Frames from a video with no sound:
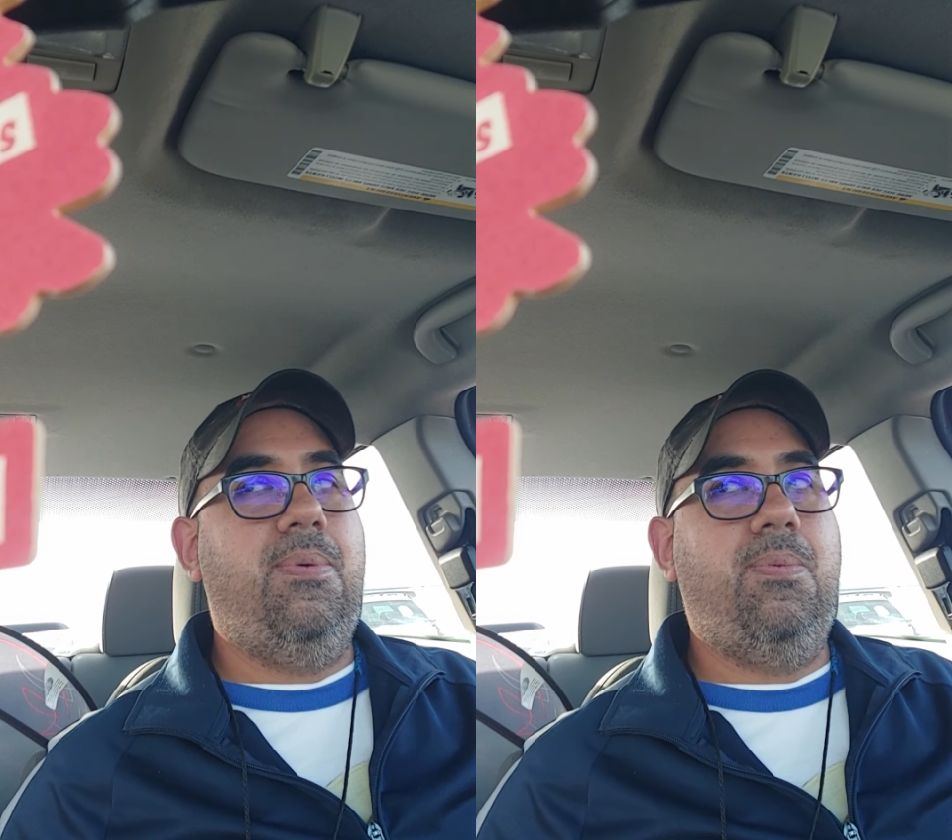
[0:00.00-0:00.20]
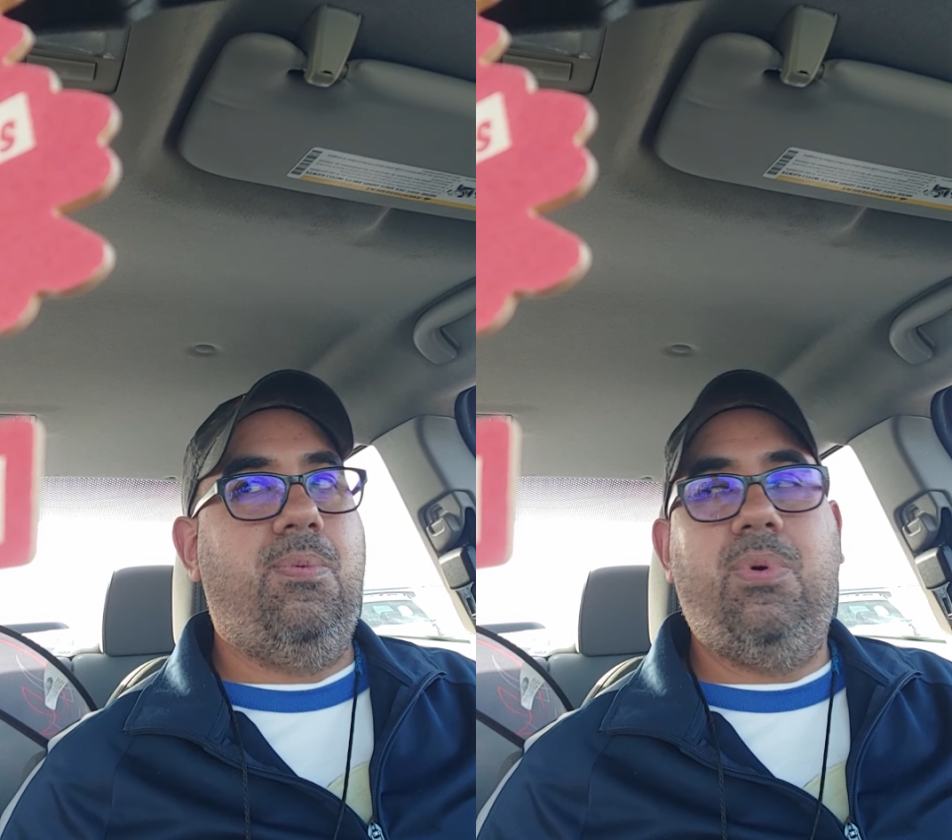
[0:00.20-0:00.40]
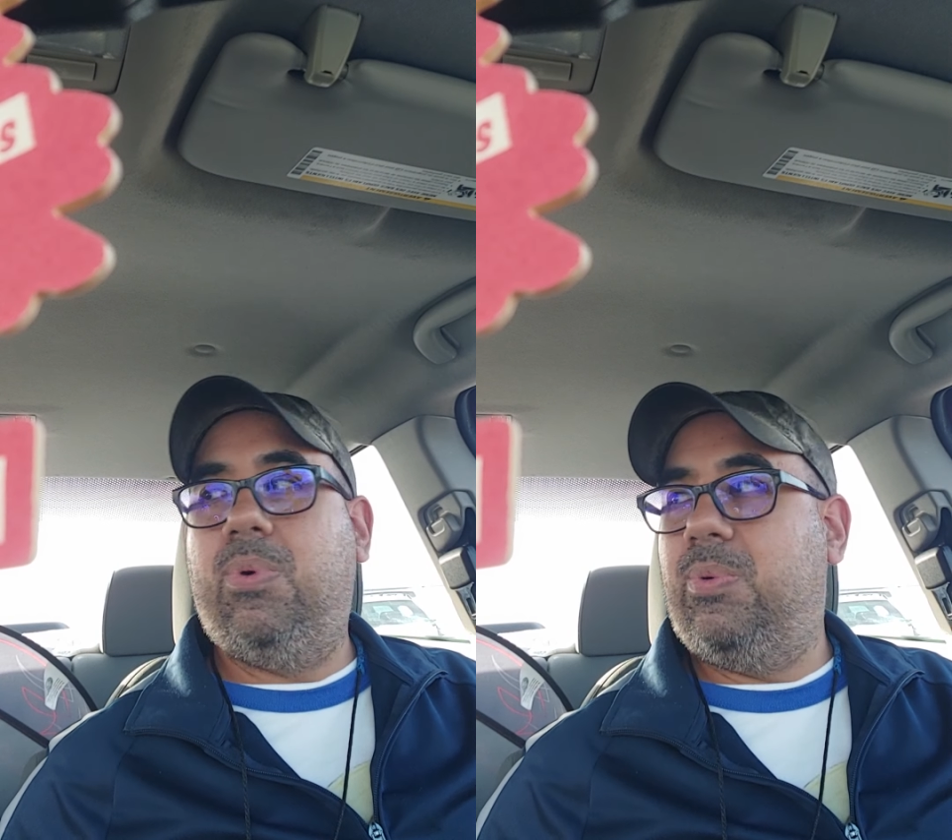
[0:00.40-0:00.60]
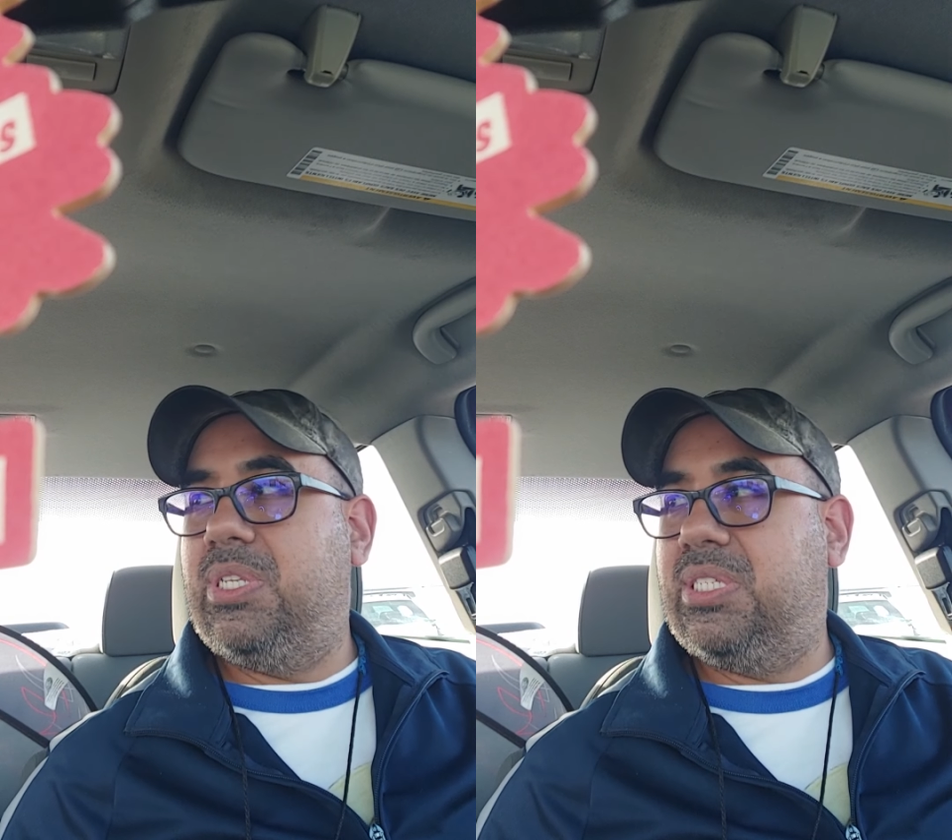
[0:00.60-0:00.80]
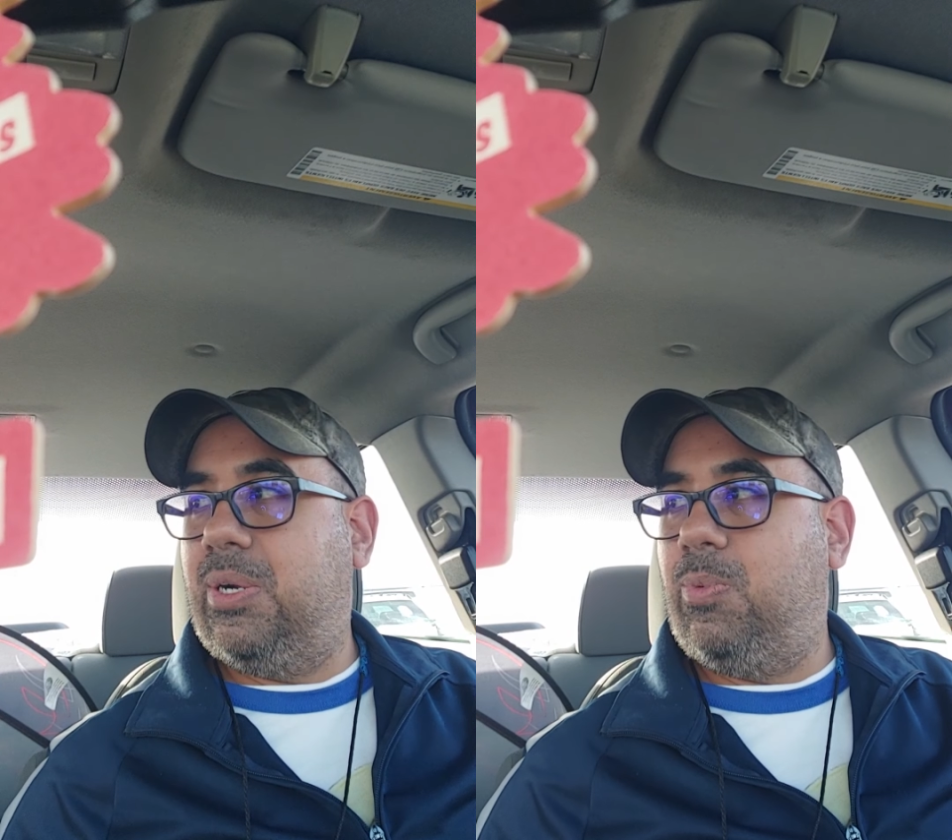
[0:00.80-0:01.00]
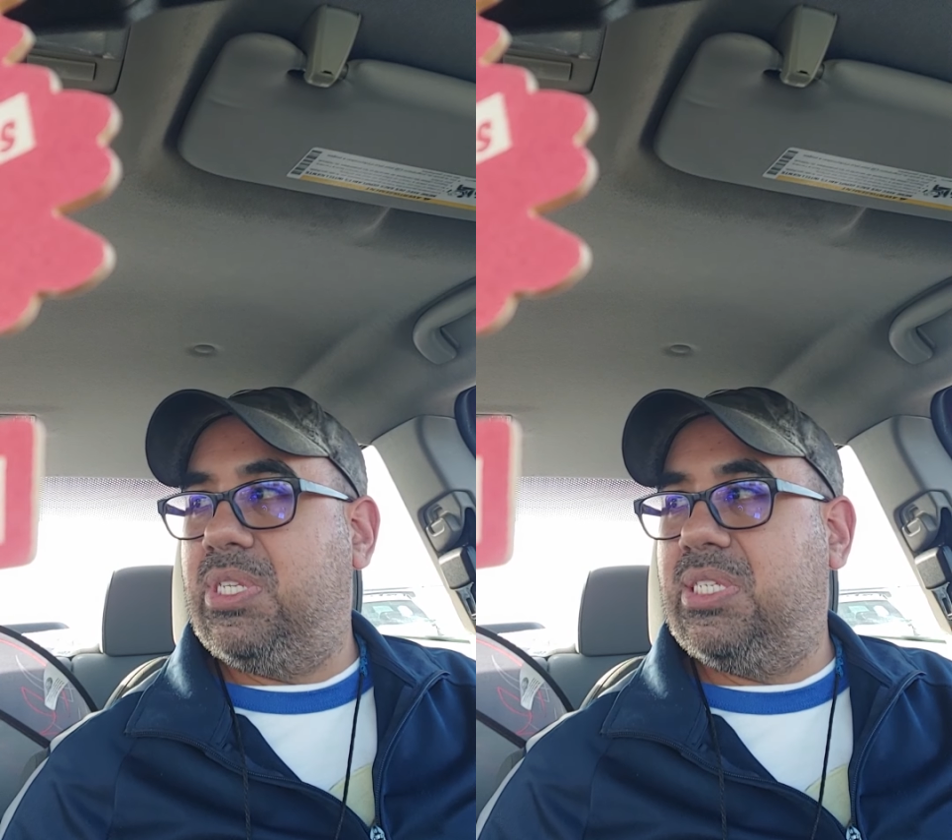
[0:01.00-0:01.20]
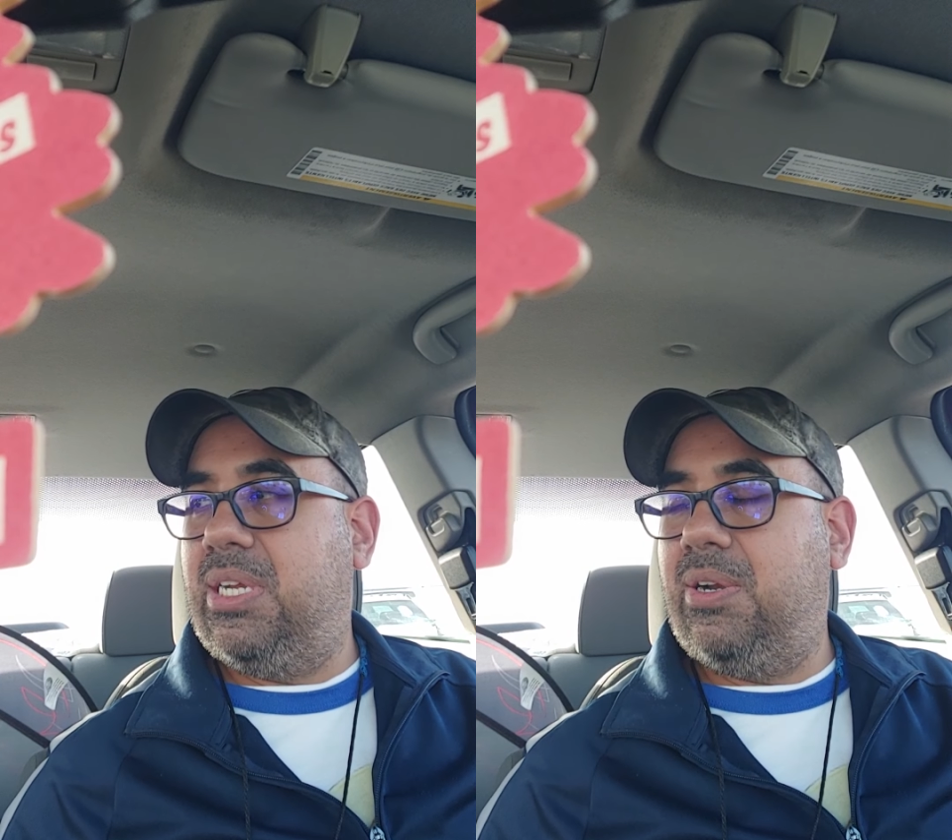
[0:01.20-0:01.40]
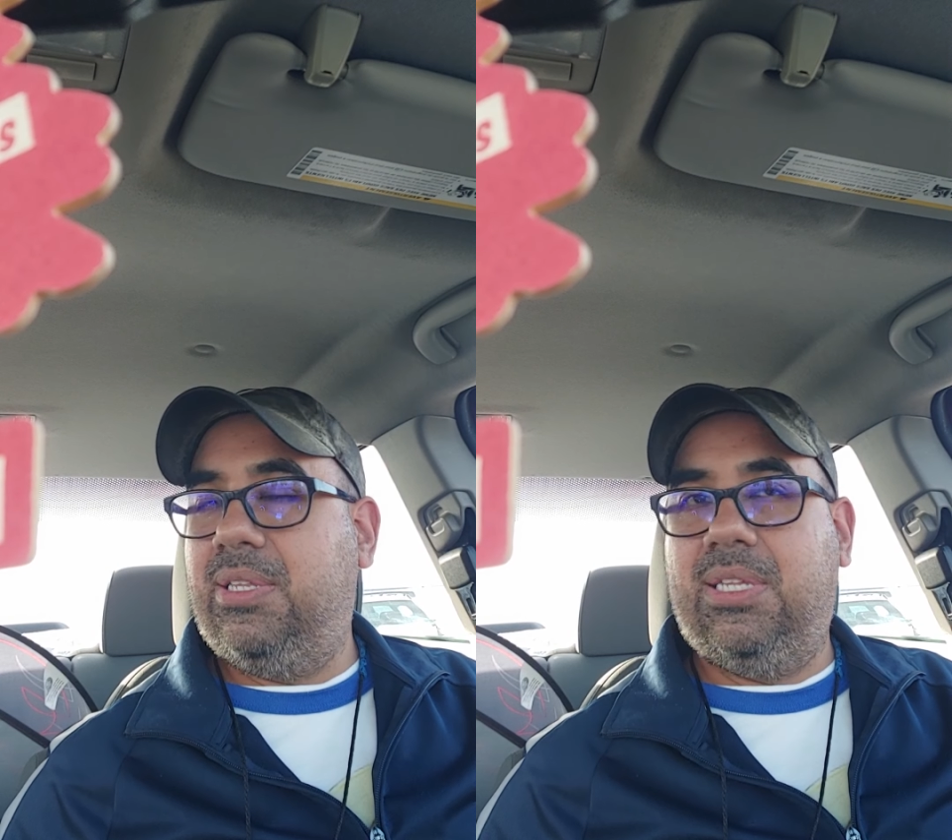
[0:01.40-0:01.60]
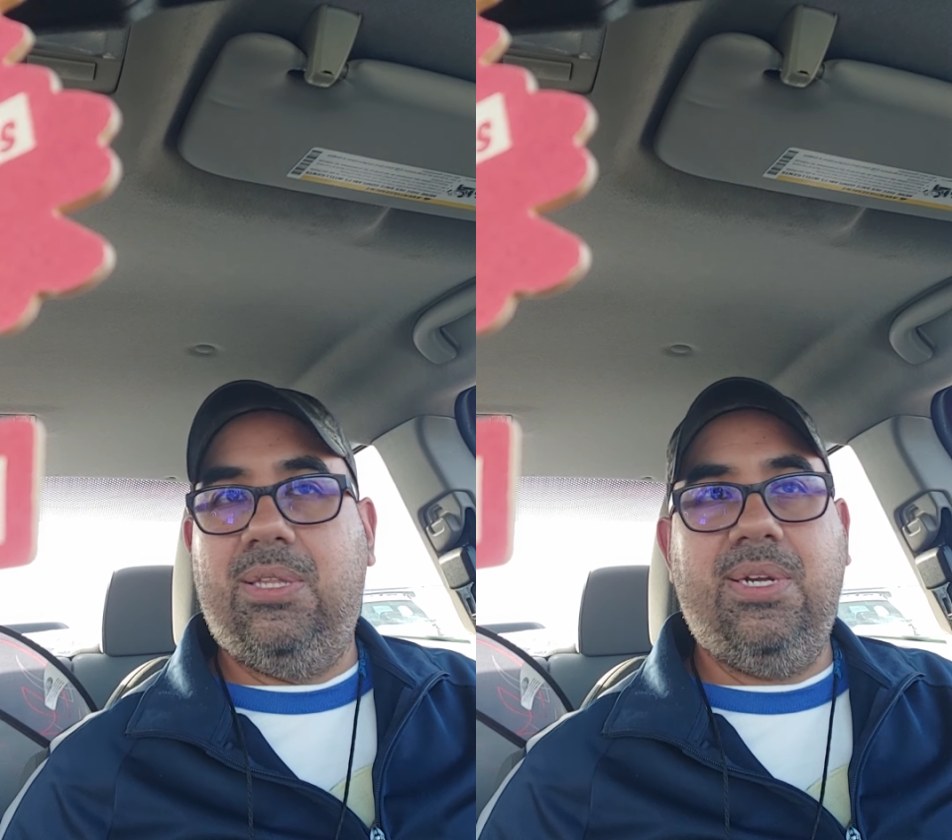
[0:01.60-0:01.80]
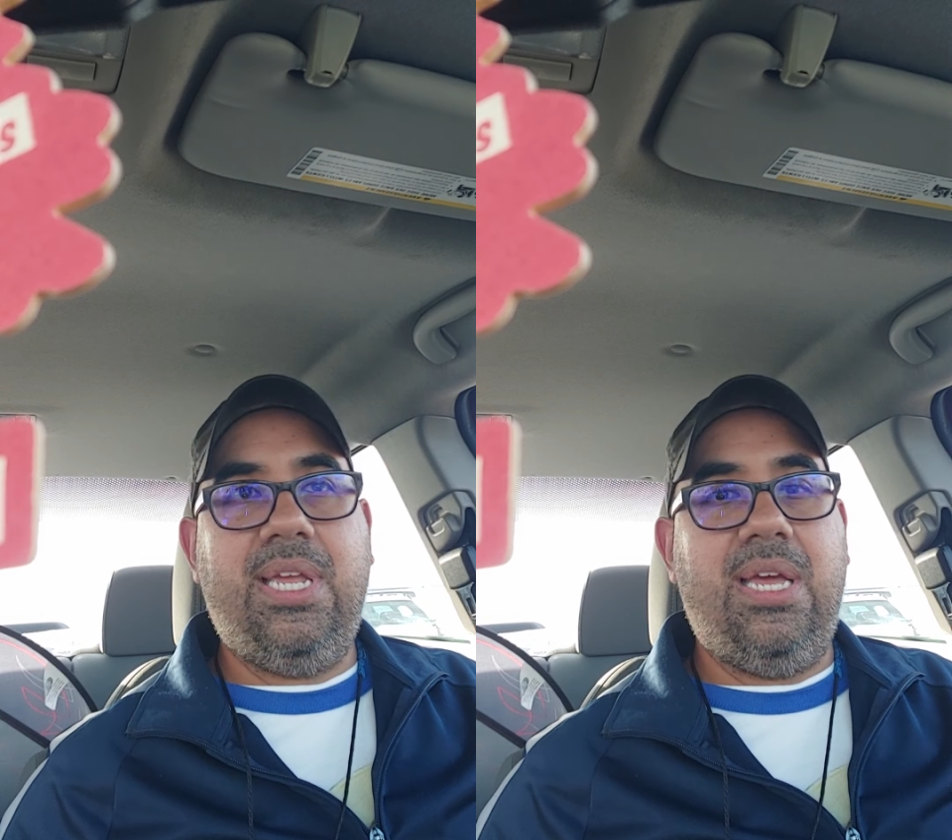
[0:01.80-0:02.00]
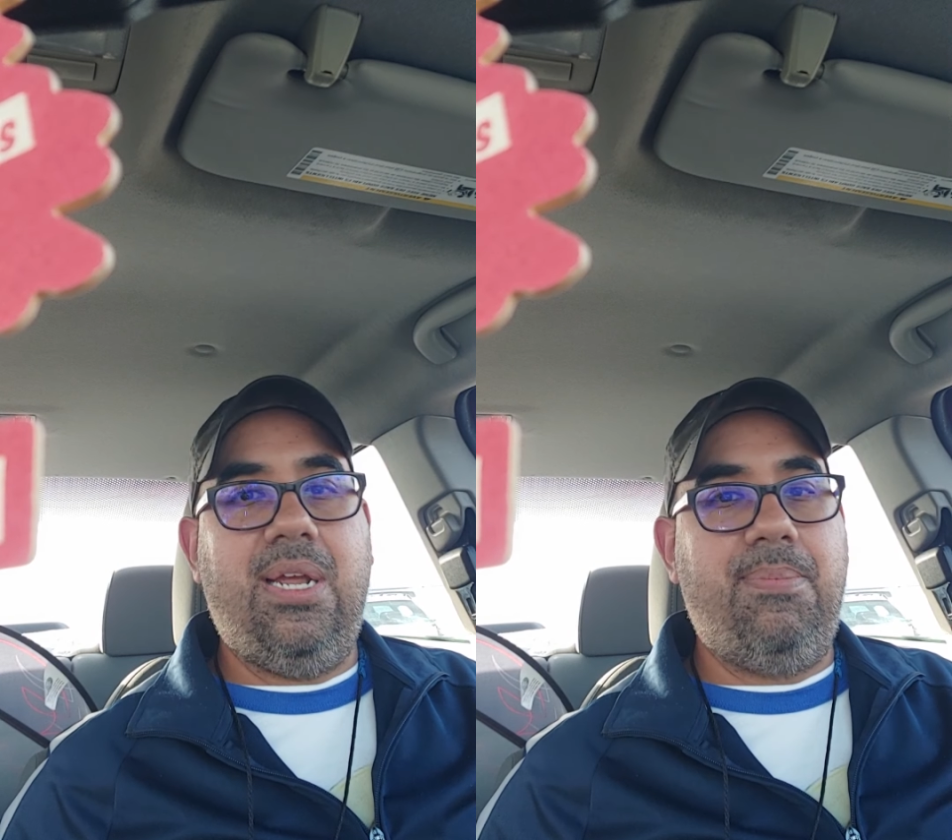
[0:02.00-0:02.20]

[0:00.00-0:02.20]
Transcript: What's there? What's there to look at?